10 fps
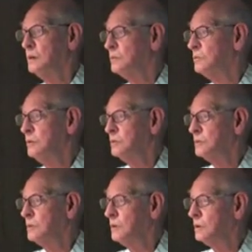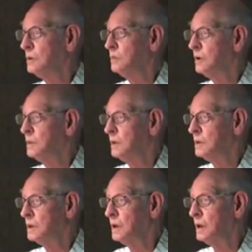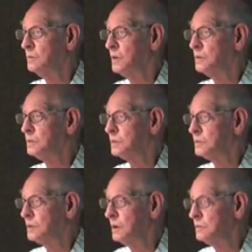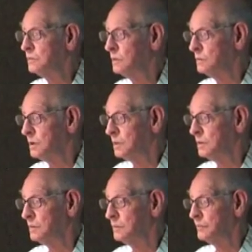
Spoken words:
she was the only one that had been successful with them.